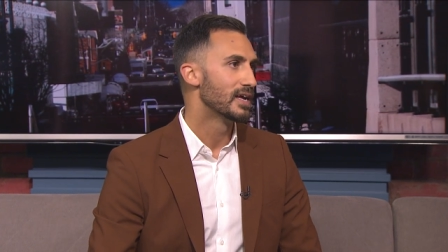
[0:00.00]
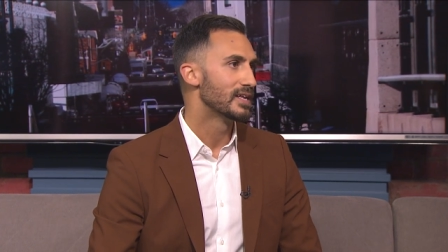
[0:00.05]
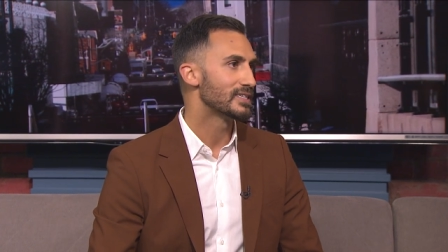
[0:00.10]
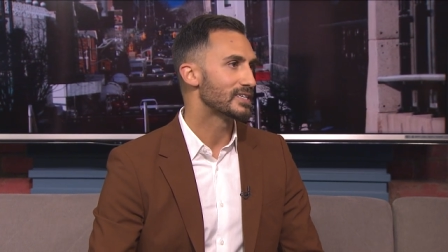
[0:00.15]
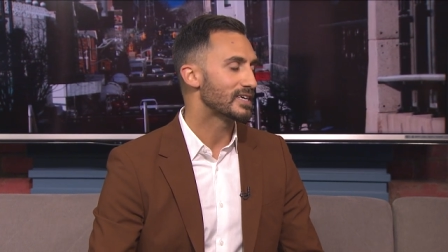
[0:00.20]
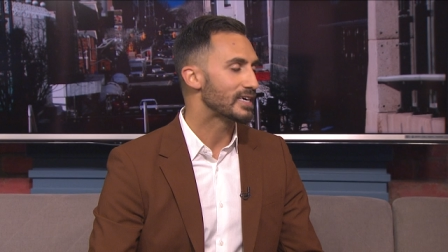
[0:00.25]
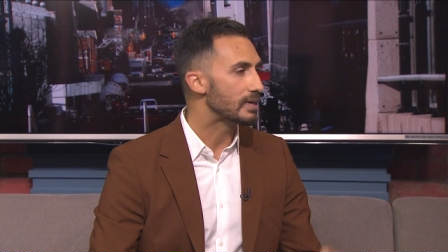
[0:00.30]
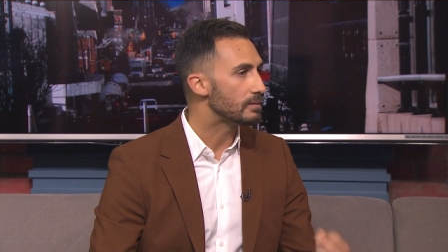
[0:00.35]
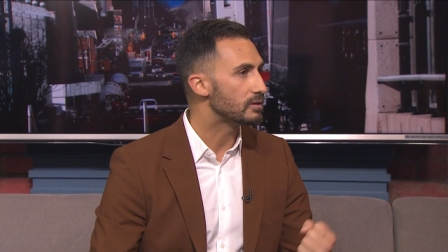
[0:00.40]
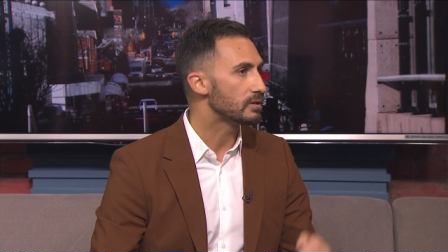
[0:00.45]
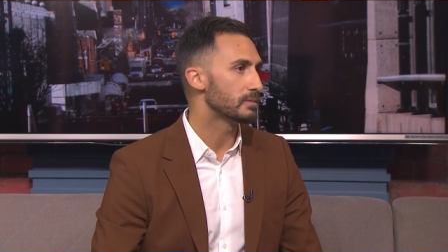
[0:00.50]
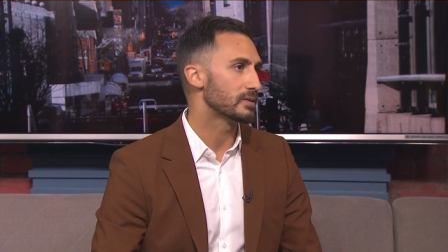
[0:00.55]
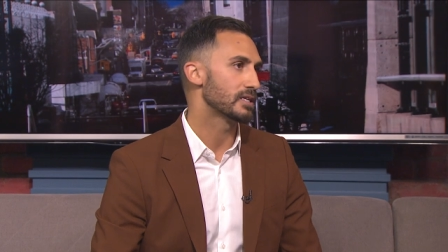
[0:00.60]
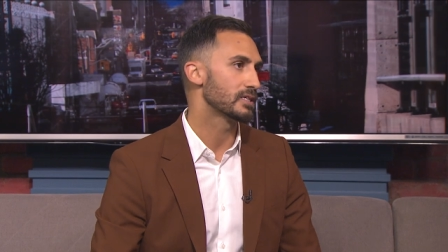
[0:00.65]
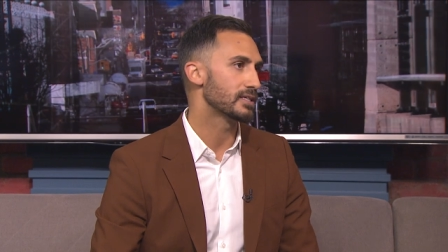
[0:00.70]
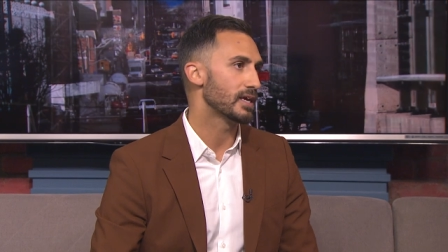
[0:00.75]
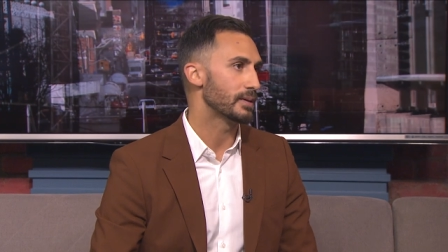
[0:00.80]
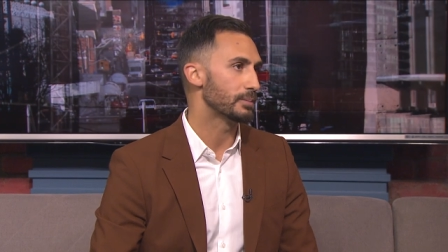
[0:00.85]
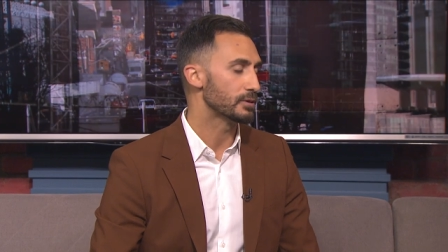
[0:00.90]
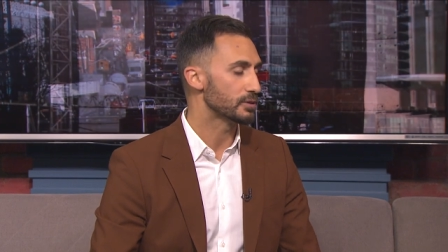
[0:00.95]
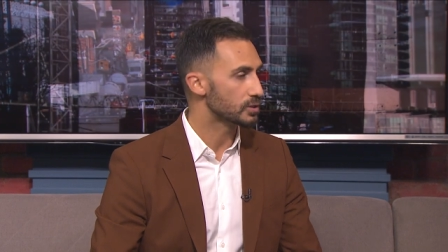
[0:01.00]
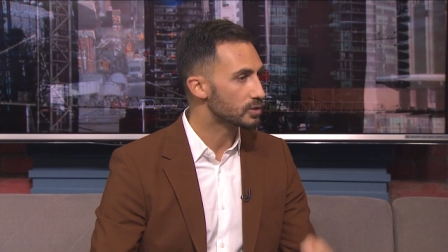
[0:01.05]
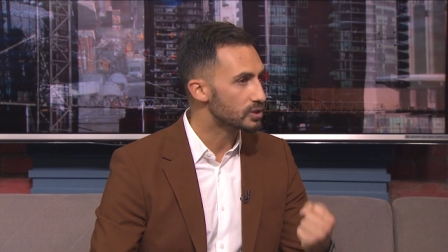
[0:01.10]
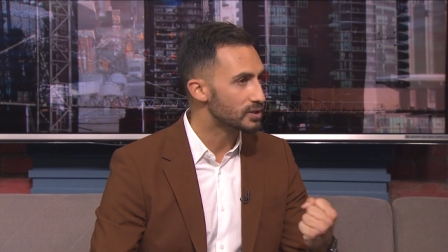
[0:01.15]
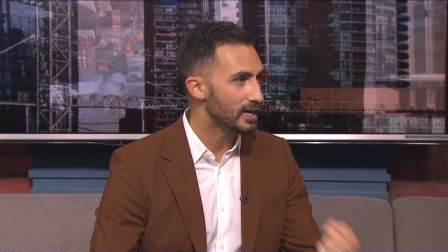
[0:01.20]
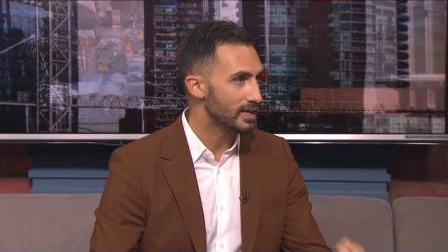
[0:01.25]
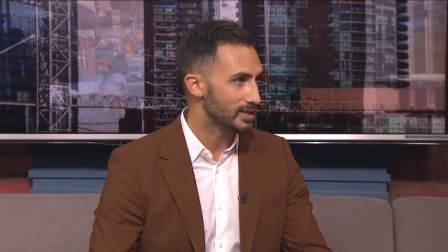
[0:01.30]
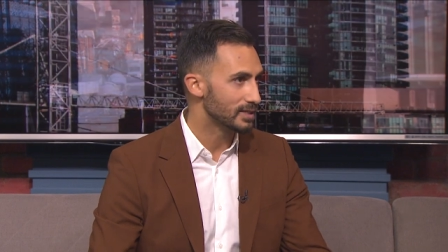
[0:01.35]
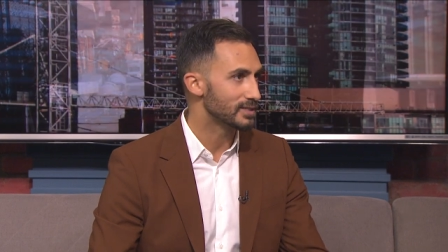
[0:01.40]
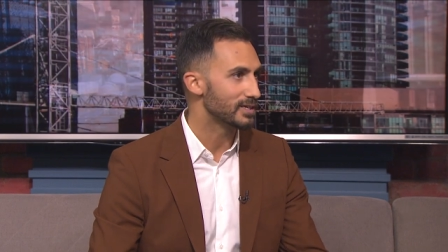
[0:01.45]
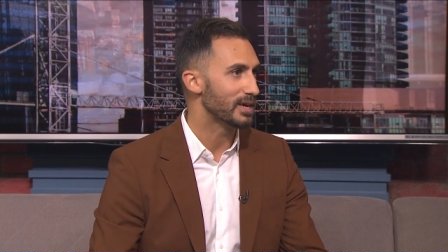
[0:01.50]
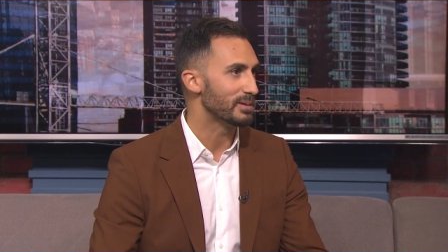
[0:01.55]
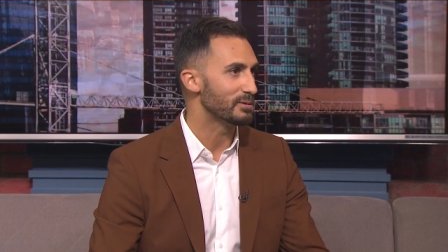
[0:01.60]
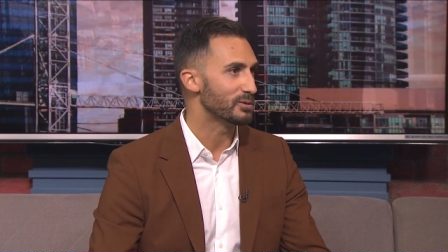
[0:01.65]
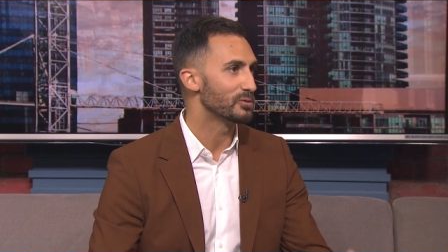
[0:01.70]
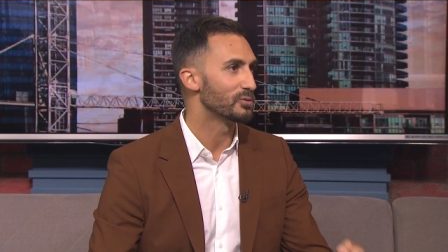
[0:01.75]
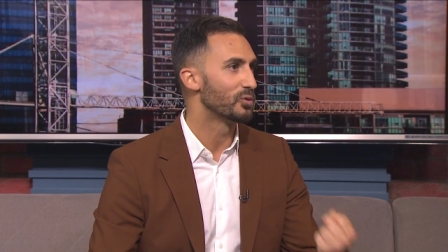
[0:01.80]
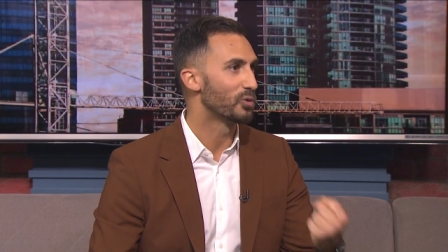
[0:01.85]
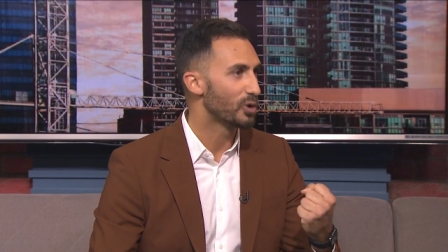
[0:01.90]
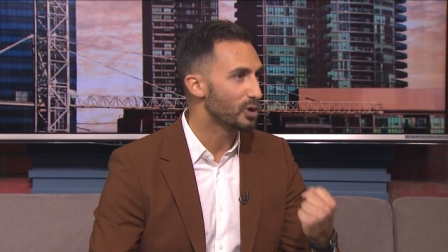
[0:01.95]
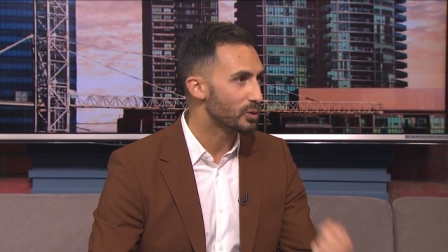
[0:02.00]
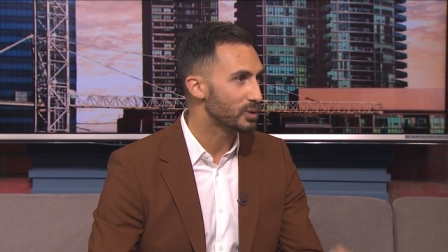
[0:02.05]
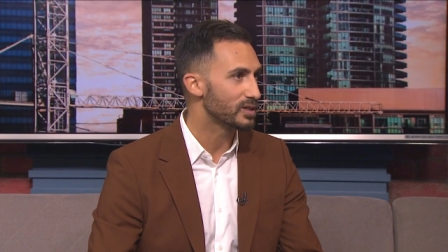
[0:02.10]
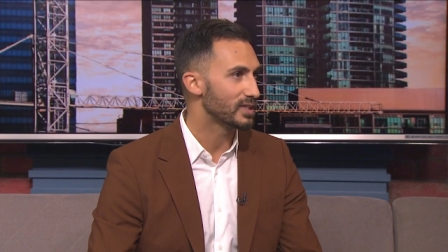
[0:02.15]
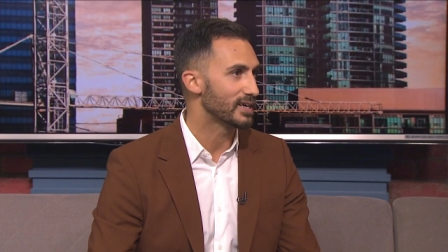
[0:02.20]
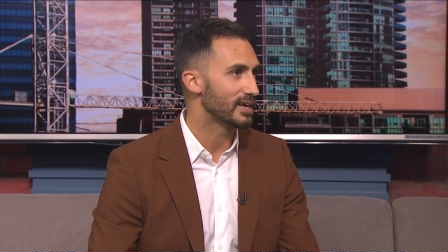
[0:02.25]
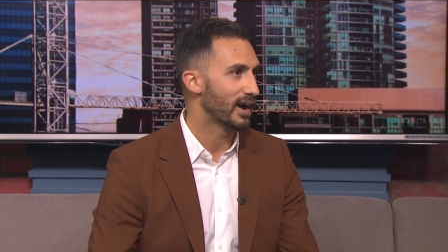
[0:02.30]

to keep them at the table. So stay at the table, work with the